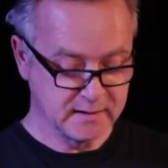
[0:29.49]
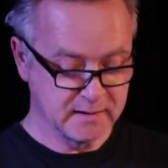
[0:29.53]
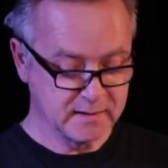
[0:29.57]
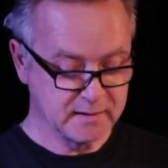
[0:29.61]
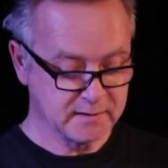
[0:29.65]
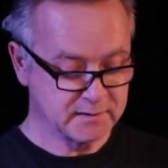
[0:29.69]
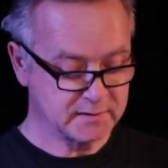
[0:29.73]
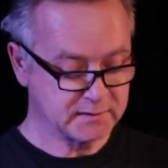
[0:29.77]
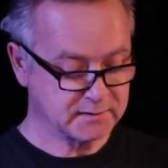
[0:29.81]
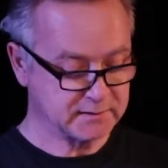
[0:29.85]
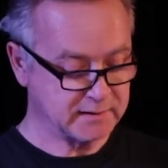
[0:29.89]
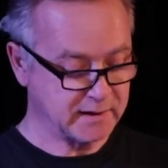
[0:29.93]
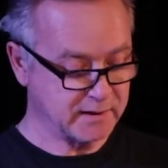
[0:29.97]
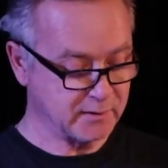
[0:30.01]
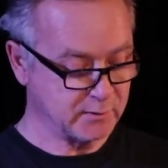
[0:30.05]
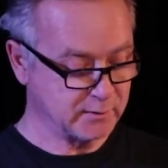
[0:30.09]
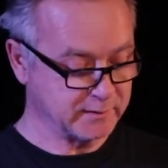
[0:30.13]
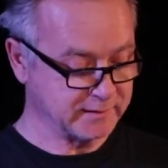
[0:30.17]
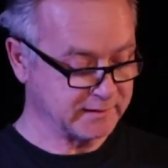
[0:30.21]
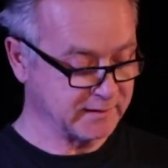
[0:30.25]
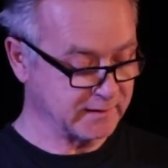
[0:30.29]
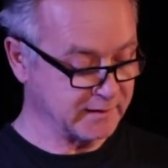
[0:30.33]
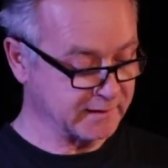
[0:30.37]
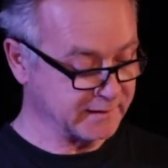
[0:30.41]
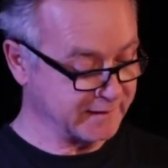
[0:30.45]

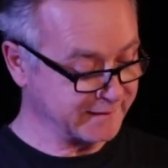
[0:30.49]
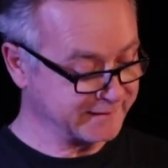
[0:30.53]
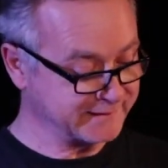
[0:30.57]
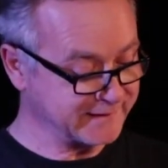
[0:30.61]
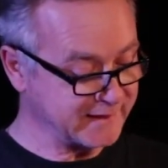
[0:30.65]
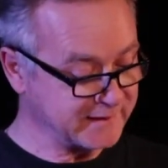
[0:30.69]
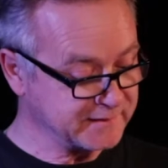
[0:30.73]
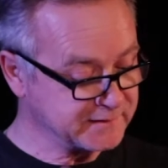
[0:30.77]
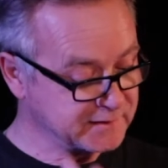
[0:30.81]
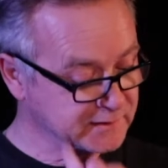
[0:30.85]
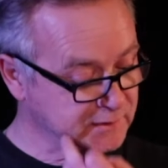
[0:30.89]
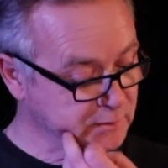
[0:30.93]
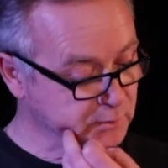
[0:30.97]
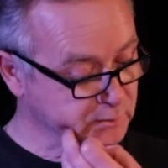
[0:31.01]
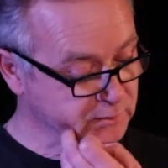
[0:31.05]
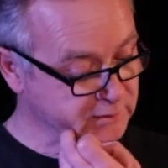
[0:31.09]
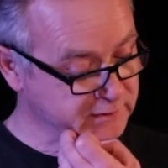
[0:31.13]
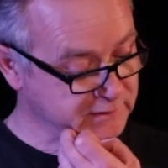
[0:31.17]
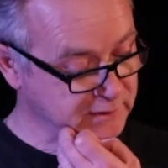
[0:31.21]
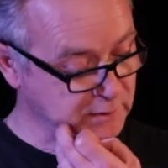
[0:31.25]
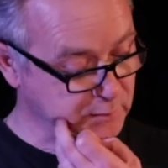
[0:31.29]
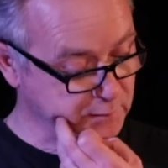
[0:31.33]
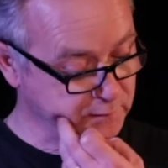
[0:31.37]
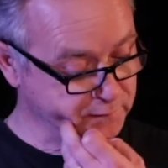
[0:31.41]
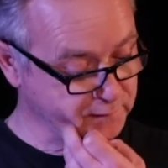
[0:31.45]
staring at an identical
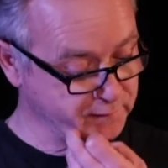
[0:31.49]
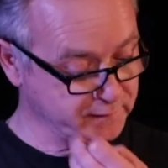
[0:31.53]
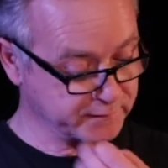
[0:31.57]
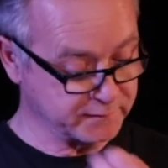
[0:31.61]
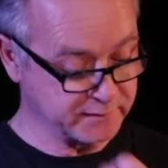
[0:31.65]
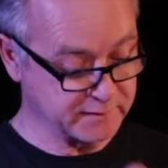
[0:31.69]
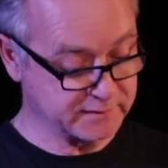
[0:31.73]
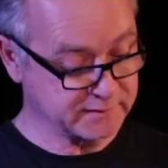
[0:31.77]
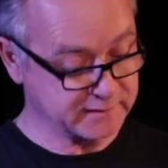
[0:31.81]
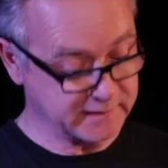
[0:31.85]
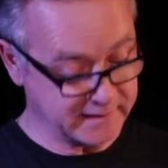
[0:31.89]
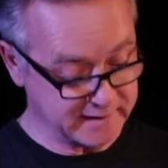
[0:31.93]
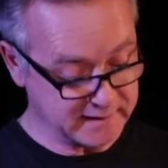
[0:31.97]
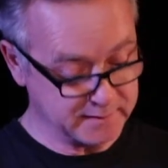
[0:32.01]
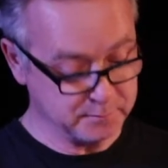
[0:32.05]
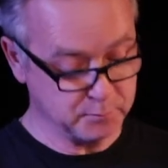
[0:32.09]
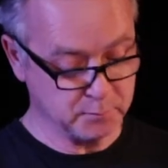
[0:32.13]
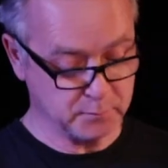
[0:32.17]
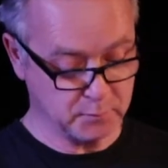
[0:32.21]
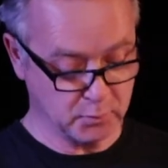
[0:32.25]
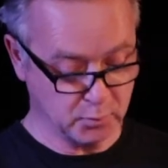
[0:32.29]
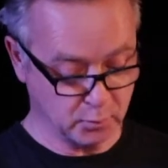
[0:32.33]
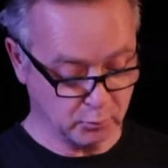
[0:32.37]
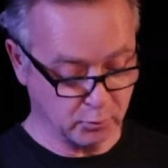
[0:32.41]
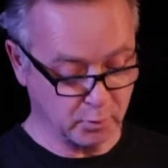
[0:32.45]
self of the
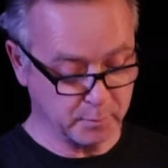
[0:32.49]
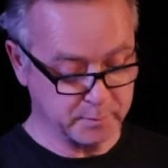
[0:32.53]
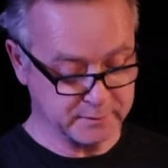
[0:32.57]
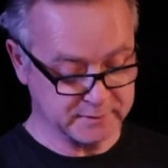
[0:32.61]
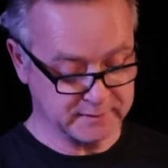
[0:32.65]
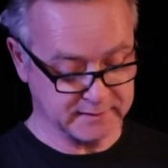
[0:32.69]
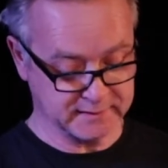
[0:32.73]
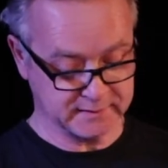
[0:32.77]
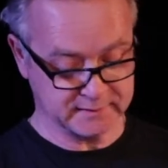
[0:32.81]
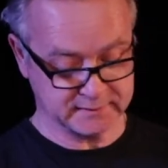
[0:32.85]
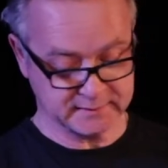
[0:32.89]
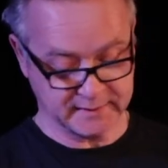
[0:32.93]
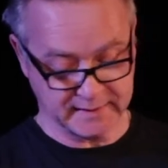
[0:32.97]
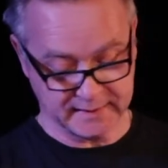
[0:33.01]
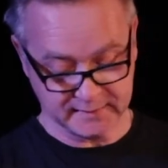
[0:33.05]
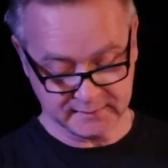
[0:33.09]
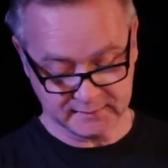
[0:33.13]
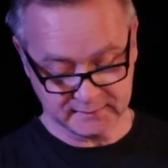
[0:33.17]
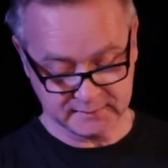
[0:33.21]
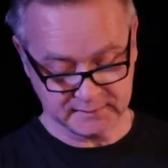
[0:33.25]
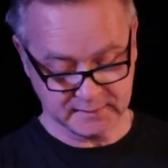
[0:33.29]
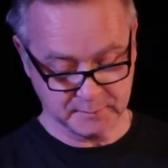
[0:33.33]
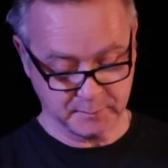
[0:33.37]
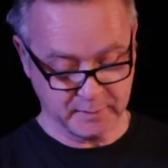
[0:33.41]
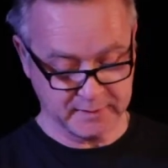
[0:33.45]
same or opposite
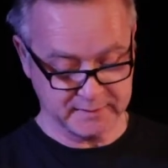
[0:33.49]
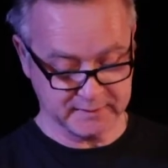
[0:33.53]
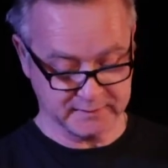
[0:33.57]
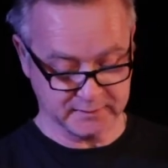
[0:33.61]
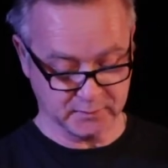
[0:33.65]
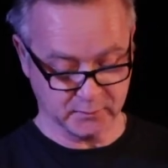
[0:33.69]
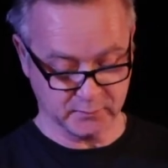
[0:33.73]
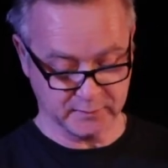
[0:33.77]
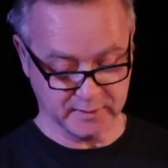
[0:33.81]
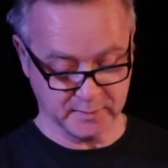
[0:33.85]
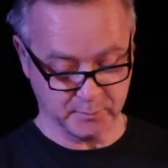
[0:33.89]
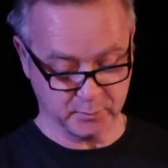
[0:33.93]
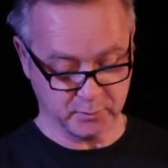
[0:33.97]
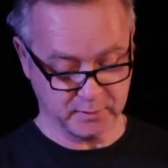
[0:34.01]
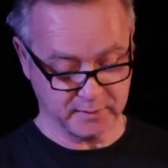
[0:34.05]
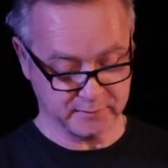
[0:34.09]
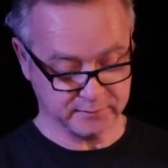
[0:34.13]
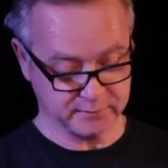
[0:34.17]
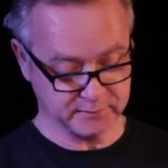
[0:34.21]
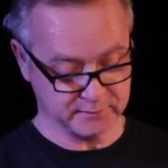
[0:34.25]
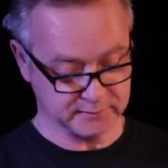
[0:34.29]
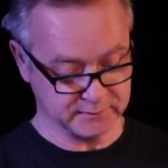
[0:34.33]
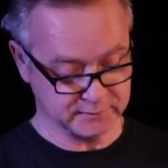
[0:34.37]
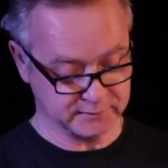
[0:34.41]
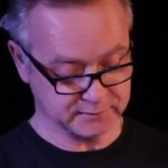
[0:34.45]
sex, depending on their
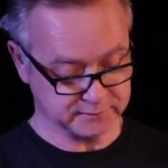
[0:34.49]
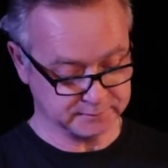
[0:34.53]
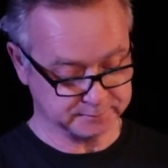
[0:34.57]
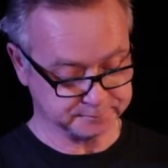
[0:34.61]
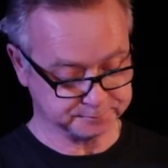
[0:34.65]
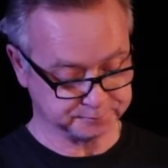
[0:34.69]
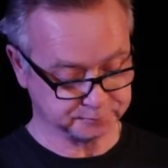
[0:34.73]
preference.